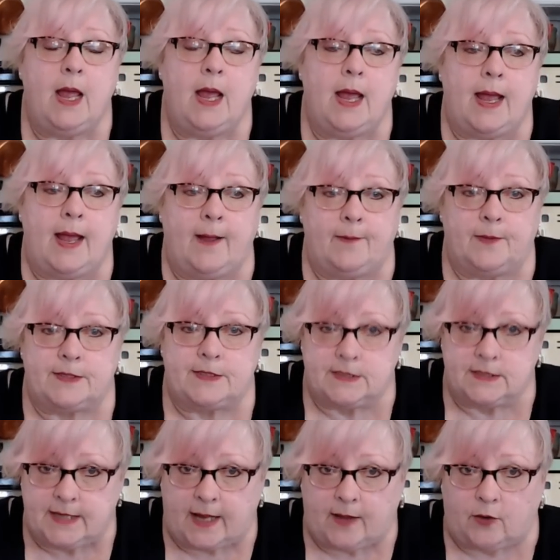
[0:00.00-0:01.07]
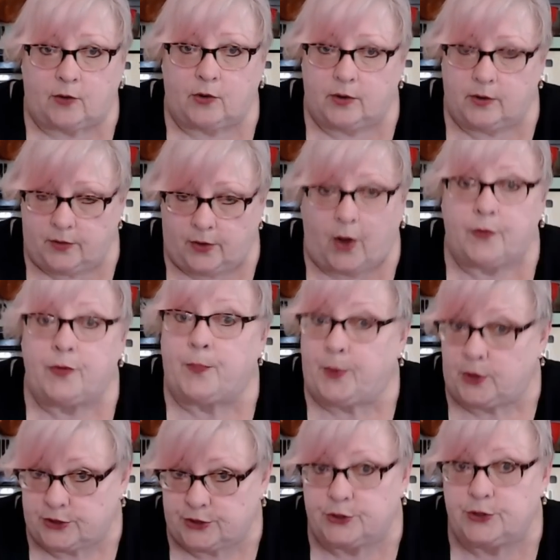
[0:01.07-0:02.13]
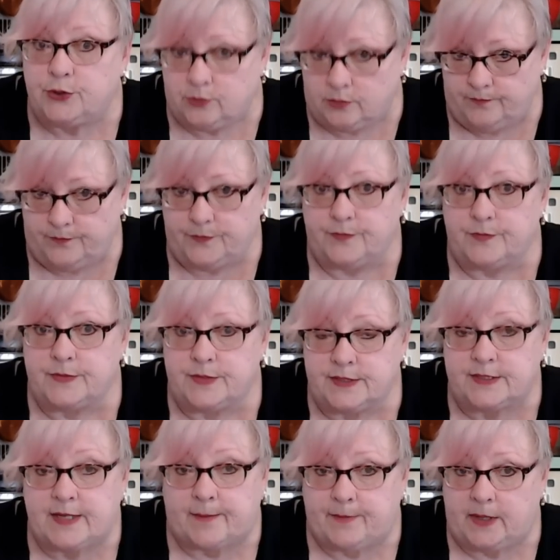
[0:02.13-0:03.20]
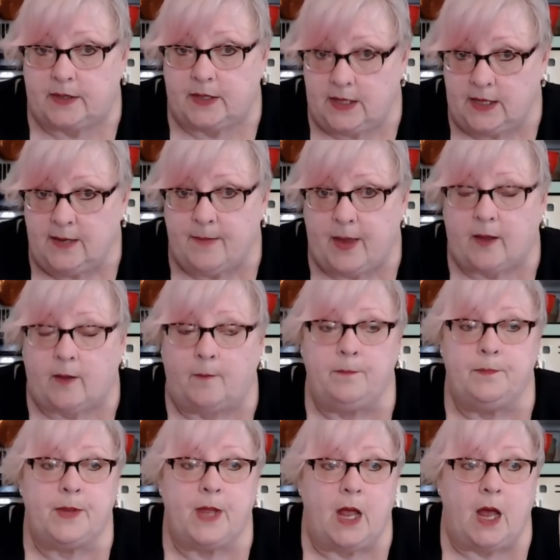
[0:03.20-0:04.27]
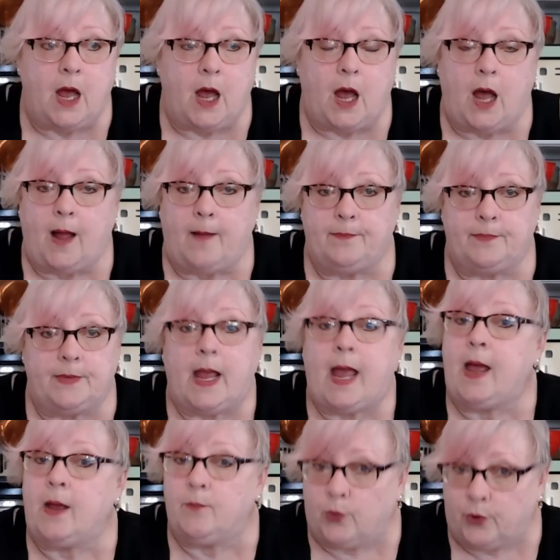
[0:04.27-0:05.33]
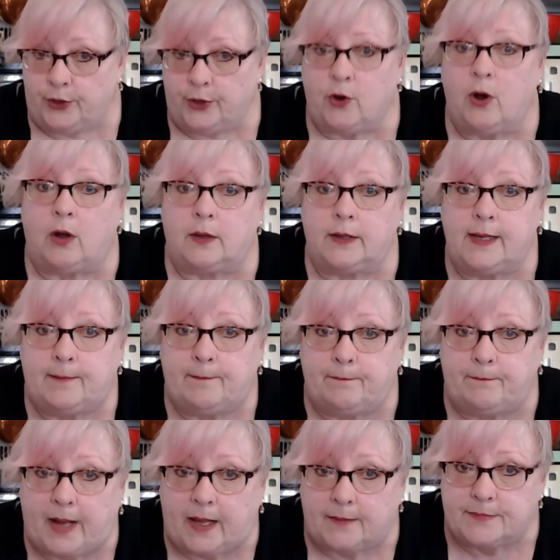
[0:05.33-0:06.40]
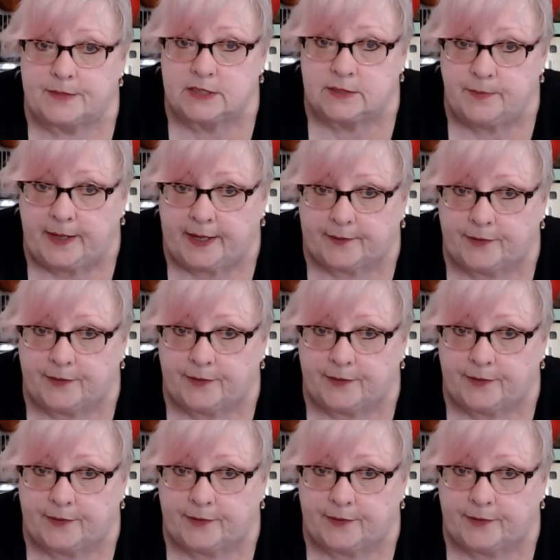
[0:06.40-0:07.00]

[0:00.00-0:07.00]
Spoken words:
And the seller, the person who sent me the email, and we're going to call him Bob Smith.